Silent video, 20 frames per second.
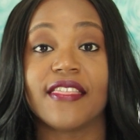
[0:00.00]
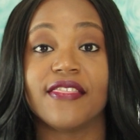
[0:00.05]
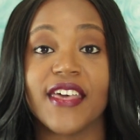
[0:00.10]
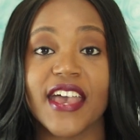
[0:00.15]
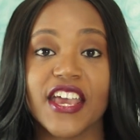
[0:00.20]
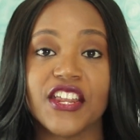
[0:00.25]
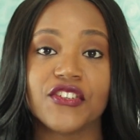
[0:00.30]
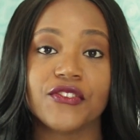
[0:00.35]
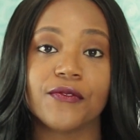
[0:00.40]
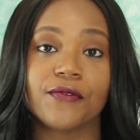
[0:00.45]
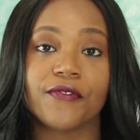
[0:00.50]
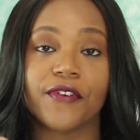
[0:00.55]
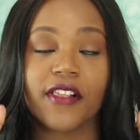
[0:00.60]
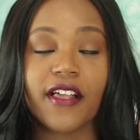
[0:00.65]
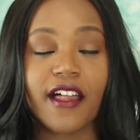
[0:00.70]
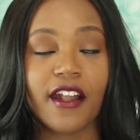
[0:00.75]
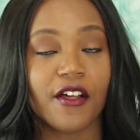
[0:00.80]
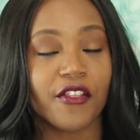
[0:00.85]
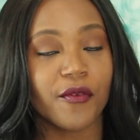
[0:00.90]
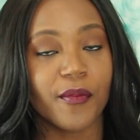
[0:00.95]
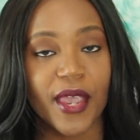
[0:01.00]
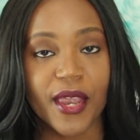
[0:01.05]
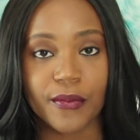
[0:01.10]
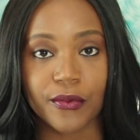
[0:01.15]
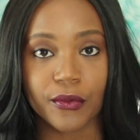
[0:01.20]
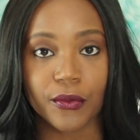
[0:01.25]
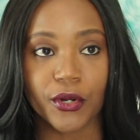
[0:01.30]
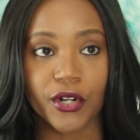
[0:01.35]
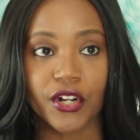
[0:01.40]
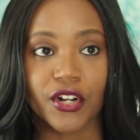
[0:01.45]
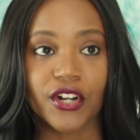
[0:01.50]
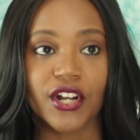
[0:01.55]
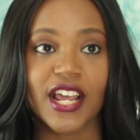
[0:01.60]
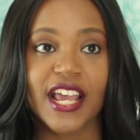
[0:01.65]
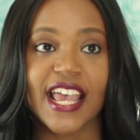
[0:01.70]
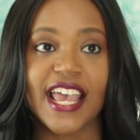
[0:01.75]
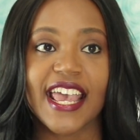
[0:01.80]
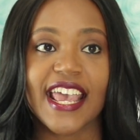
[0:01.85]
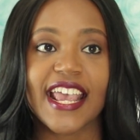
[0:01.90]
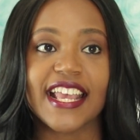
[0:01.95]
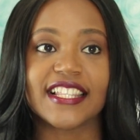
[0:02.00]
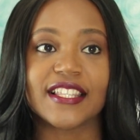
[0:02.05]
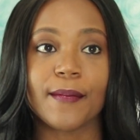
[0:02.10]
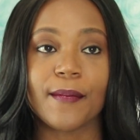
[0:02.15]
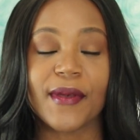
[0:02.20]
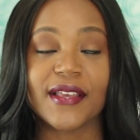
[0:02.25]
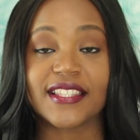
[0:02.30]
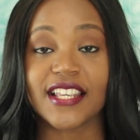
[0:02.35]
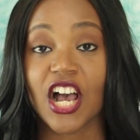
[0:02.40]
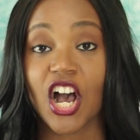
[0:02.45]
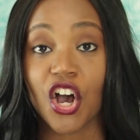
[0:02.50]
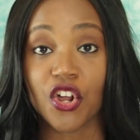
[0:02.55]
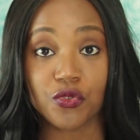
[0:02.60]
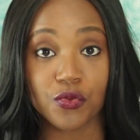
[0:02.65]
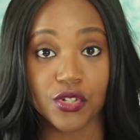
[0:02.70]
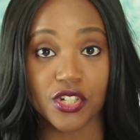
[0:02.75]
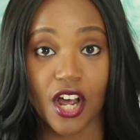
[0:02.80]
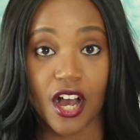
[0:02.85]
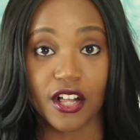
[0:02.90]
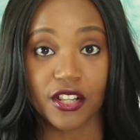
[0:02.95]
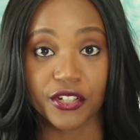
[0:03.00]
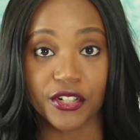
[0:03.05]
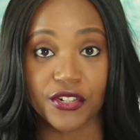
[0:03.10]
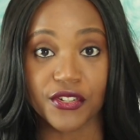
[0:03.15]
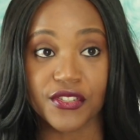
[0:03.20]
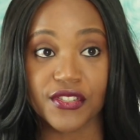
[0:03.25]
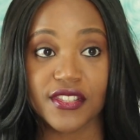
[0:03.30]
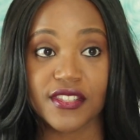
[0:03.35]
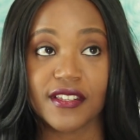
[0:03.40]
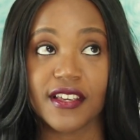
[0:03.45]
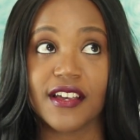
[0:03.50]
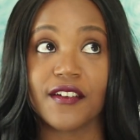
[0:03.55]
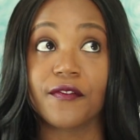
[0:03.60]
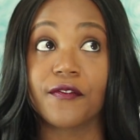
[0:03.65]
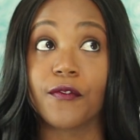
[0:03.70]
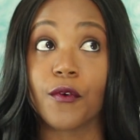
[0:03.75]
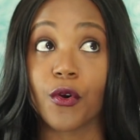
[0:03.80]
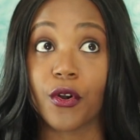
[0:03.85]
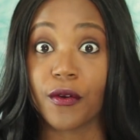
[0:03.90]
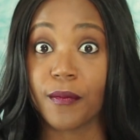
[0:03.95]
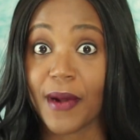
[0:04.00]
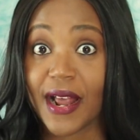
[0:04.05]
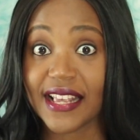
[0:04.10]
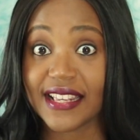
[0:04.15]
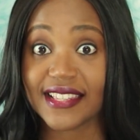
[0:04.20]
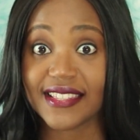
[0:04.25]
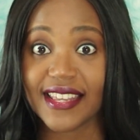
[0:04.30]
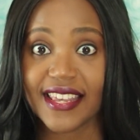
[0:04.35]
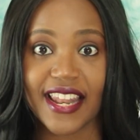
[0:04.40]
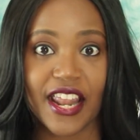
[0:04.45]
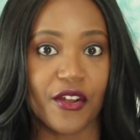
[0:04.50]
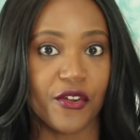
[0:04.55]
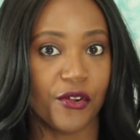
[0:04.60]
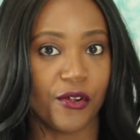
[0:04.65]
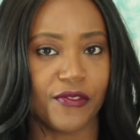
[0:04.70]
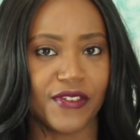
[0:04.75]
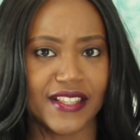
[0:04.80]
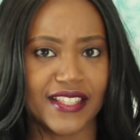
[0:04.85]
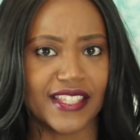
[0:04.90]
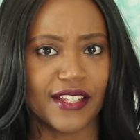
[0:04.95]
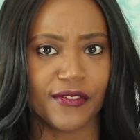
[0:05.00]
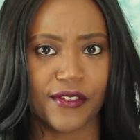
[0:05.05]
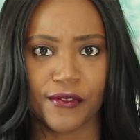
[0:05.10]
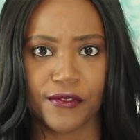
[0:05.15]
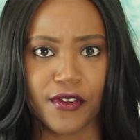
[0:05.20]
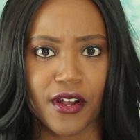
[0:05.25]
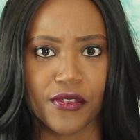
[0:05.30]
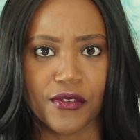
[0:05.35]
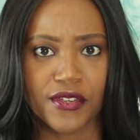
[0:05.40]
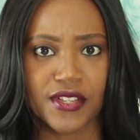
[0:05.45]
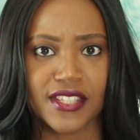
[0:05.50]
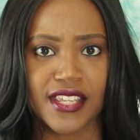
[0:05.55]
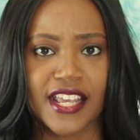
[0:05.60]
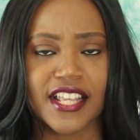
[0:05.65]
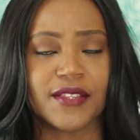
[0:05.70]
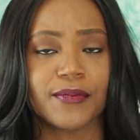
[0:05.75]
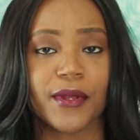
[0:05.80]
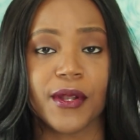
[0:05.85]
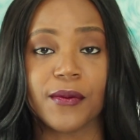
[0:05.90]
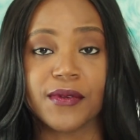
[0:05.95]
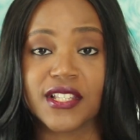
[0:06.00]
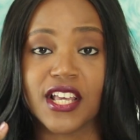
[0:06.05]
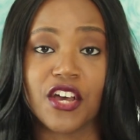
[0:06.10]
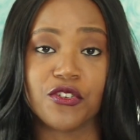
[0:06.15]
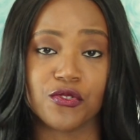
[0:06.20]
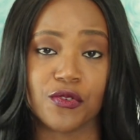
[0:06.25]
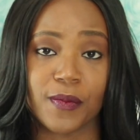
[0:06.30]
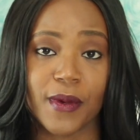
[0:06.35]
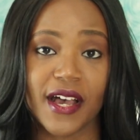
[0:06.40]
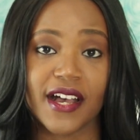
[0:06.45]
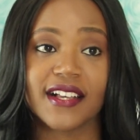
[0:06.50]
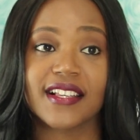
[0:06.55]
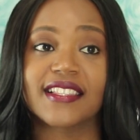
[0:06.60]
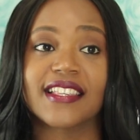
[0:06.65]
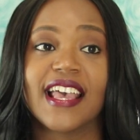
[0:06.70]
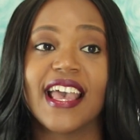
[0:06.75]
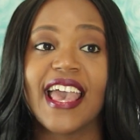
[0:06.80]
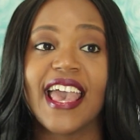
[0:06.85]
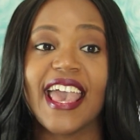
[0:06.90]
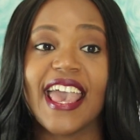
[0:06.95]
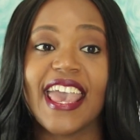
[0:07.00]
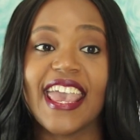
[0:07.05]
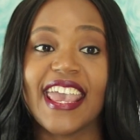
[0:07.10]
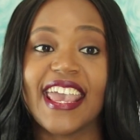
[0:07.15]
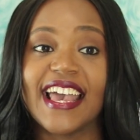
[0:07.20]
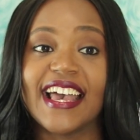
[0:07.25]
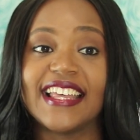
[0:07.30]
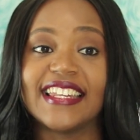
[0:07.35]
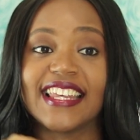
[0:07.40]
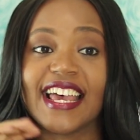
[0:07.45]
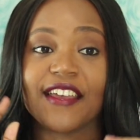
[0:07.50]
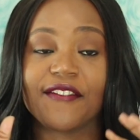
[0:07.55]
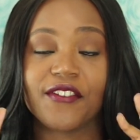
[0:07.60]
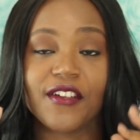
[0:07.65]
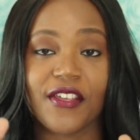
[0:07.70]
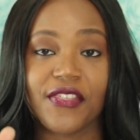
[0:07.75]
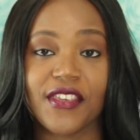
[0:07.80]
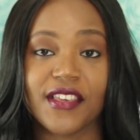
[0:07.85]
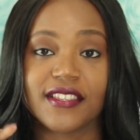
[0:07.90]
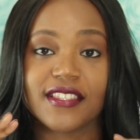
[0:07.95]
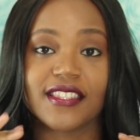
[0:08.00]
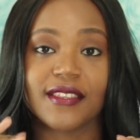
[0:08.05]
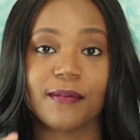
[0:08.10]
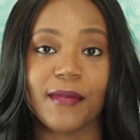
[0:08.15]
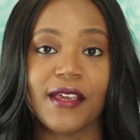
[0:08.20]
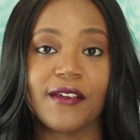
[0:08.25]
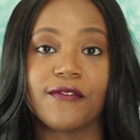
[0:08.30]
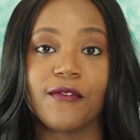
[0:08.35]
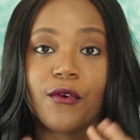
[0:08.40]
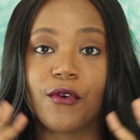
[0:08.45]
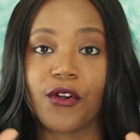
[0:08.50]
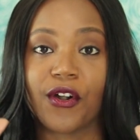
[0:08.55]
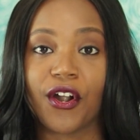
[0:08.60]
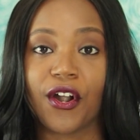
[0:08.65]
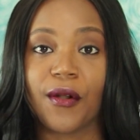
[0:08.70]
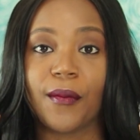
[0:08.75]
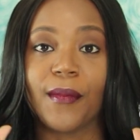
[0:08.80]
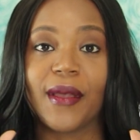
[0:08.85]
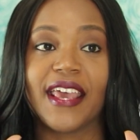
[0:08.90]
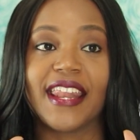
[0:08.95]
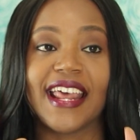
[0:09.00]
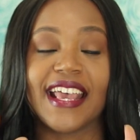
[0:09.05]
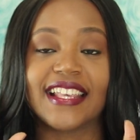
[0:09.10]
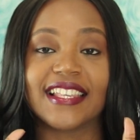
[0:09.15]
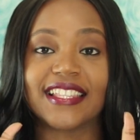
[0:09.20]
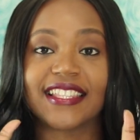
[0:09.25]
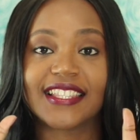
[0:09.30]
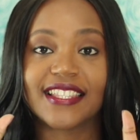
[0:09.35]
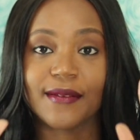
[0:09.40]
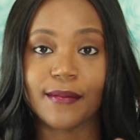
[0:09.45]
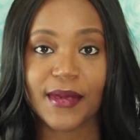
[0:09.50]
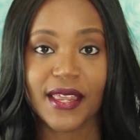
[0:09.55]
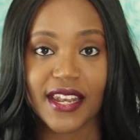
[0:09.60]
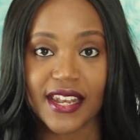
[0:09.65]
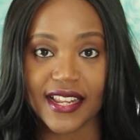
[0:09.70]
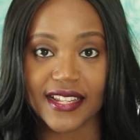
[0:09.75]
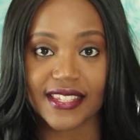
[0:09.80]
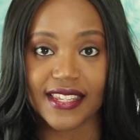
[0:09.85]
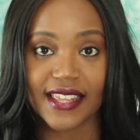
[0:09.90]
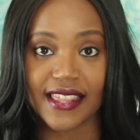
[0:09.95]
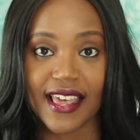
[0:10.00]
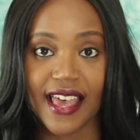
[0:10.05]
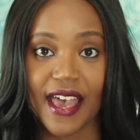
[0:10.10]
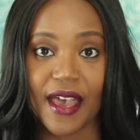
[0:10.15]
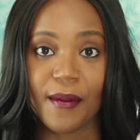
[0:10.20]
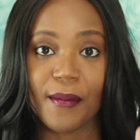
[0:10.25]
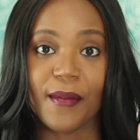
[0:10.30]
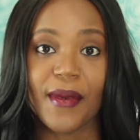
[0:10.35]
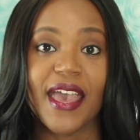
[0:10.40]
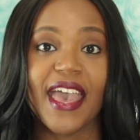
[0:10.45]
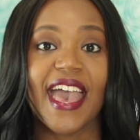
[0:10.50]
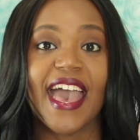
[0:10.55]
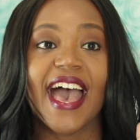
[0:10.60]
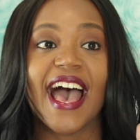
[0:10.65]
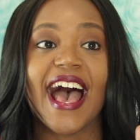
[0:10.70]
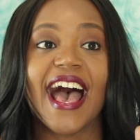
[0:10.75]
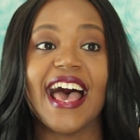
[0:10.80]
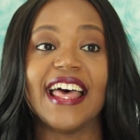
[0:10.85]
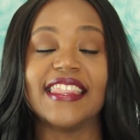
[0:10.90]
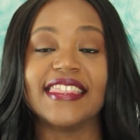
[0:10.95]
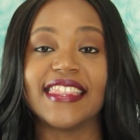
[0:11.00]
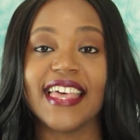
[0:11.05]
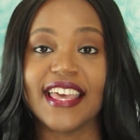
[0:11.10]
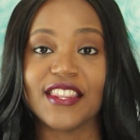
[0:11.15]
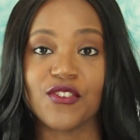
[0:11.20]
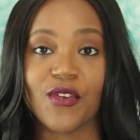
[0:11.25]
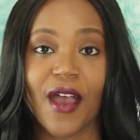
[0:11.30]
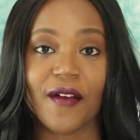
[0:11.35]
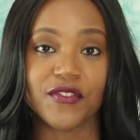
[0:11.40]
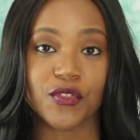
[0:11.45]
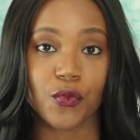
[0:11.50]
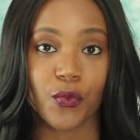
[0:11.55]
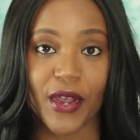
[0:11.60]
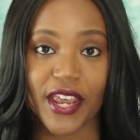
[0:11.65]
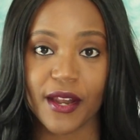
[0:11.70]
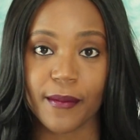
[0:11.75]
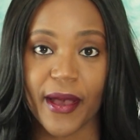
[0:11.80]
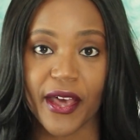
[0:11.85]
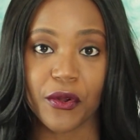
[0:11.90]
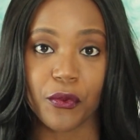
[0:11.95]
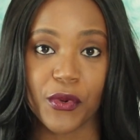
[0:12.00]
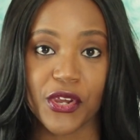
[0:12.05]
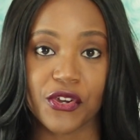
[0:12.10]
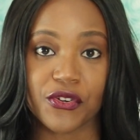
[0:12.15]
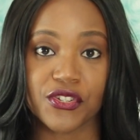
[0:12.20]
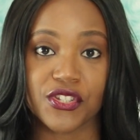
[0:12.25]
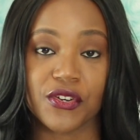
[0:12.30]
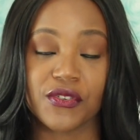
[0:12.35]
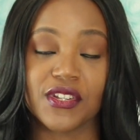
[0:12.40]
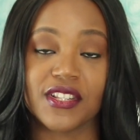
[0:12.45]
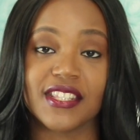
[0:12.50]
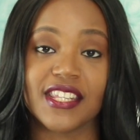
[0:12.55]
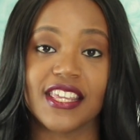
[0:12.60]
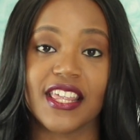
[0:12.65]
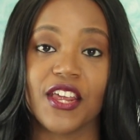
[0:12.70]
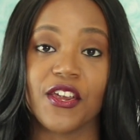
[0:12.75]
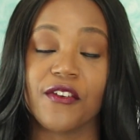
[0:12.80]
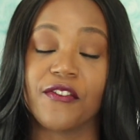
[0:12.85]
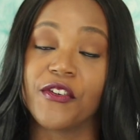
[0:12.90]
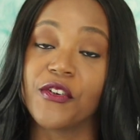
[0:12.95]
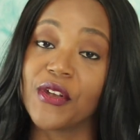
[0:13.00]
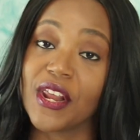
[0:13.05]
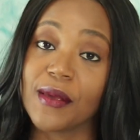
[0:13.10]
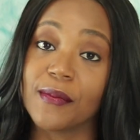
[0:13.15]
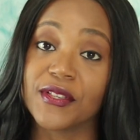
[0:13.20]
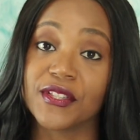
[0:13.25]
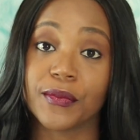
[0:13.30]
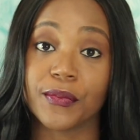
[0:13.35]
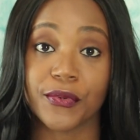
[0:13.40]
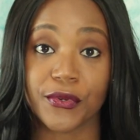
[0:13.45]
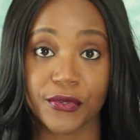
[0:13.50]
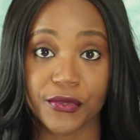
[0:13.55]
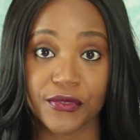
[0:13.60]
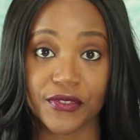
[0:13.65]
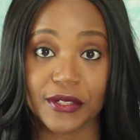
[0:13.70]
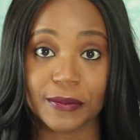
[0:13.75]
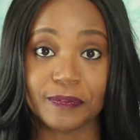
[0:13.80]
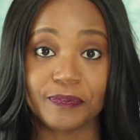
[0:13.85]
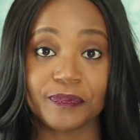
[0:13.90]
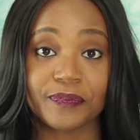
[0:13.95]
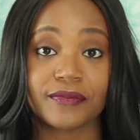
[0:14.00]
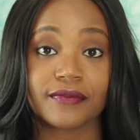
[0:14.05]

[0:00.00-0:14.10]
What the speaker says: Then you fill out all the paperwork. It's $100 for my state. I don't know if it's different for other states, but it was $100. And I filled out my form and I submitted it to them. And then you have to wait about a week or so to see that if your name is approved.